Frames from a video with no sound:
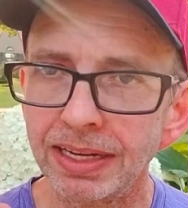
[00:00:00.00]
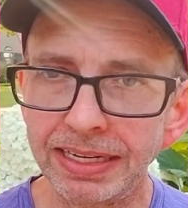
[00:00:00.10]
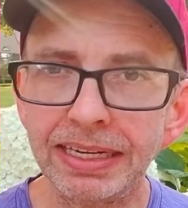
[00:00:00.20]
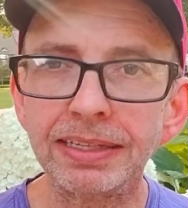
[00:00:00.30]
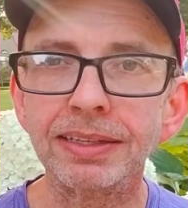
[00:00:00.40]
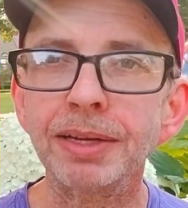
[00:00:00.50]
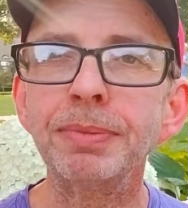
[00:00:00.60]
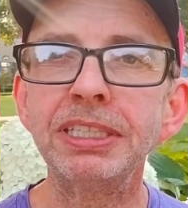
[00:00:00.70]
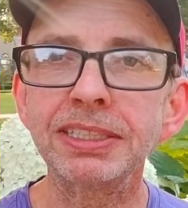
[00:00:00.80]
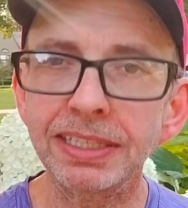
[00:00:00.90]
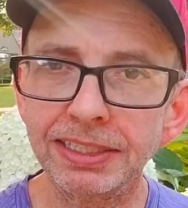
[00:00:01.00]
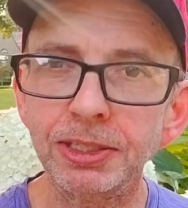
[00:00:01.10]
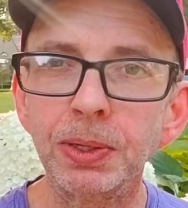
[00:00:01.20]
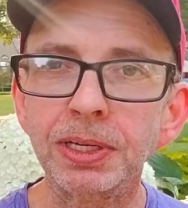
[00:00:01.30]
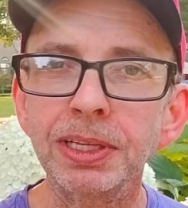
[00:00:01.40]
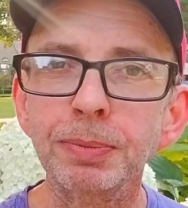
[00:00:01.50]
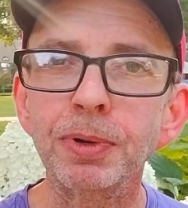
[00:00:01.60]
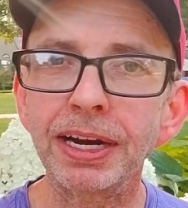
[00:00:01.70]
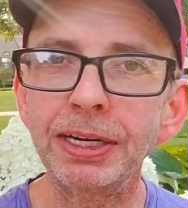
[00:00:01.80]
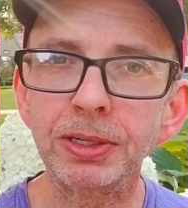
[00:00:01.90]
Again, let me just insert a
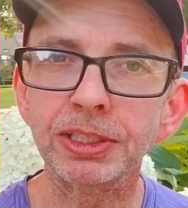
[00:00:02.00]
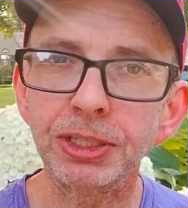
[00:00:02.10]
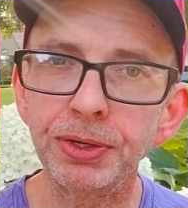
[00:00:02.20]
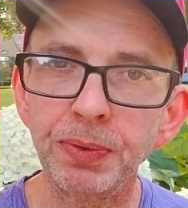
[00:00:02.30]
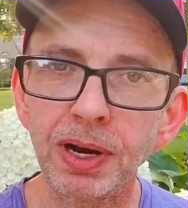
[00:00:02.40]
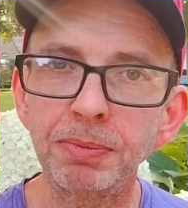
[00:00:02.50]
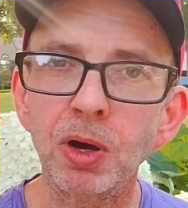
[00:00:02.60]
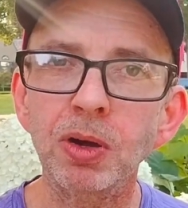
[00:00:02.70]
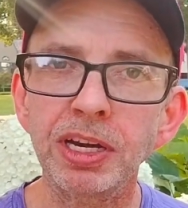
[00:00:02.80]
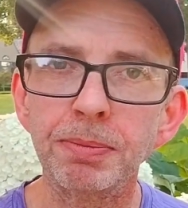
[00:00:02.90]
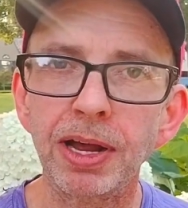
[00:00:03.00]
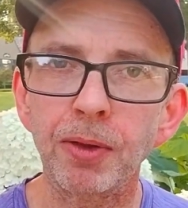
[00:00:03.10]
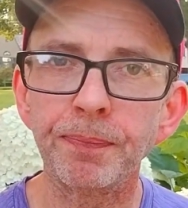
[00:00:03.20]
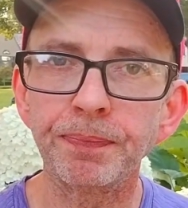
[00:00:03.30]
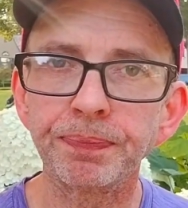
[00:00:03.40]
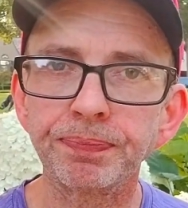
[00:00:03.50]
clip right here to show you what I'm talking about.